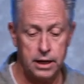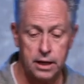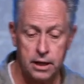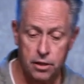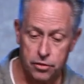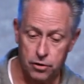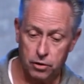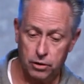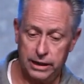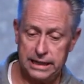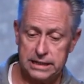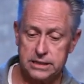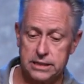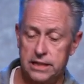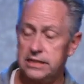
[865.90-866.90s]
Thirdly,
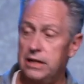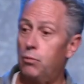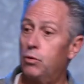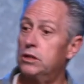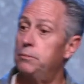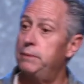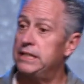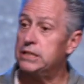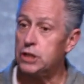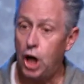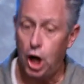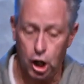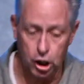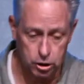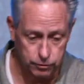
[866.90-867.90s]
it says that we're to be
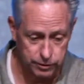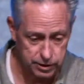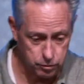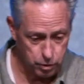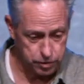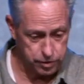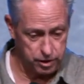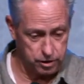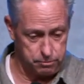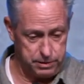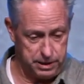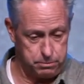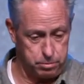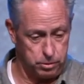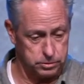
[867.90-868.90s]
tolerant with other
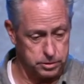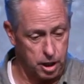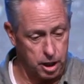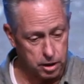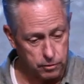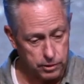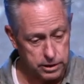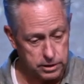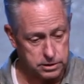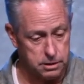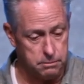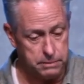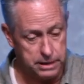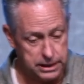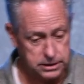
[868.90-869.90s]
people. Tolerant
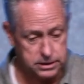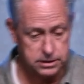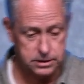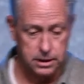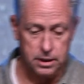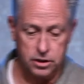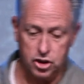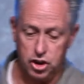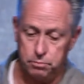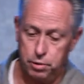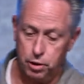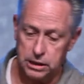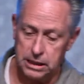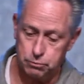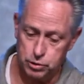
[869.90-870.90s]
means to
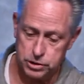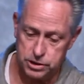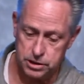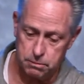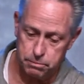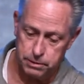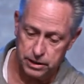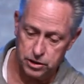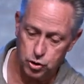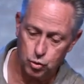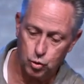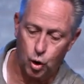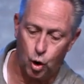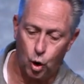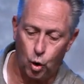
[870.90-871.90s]
put up with something, to
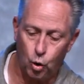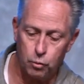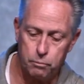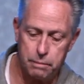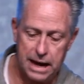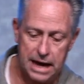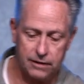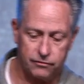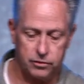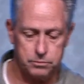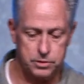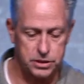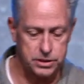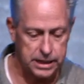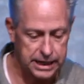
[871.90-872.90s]
hold back from
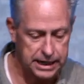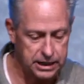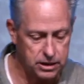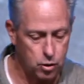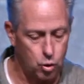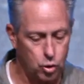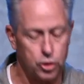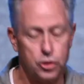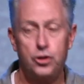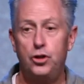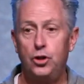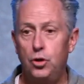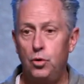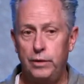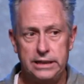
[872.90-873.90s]
saying or
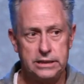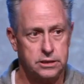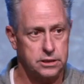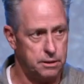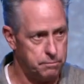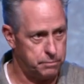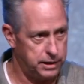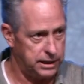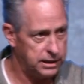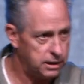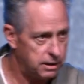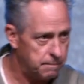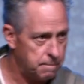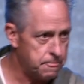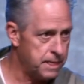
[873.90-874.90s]
doing something.
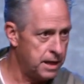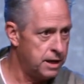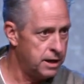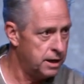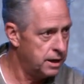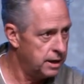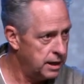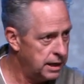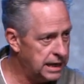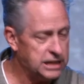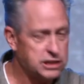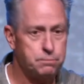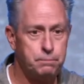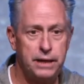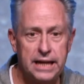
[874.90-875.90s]

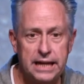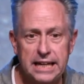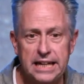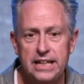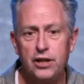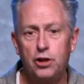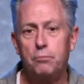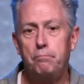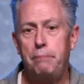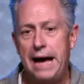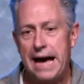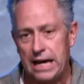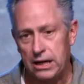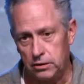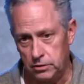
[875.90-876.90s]
It's picking your
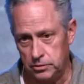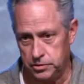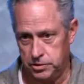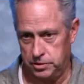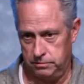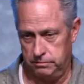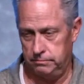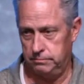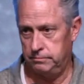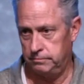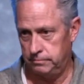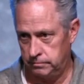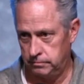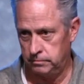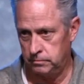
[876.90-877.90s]
battles.
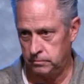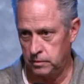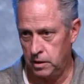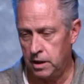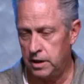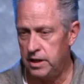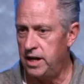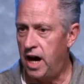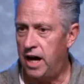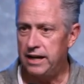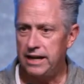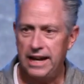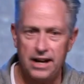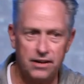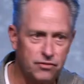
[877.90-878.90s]
Not
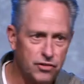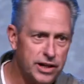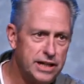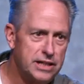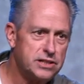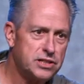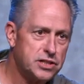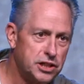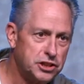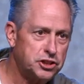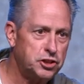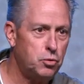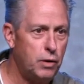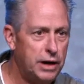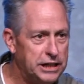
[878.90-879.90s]
every
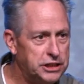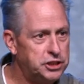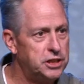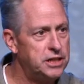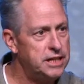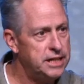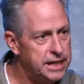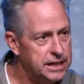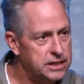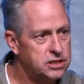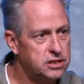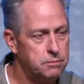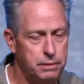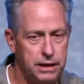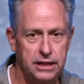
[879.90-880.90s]
situation needs
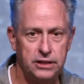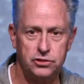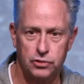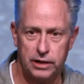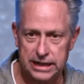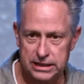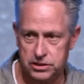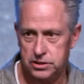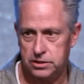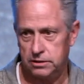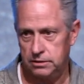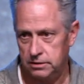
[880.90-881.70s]
to be addressed.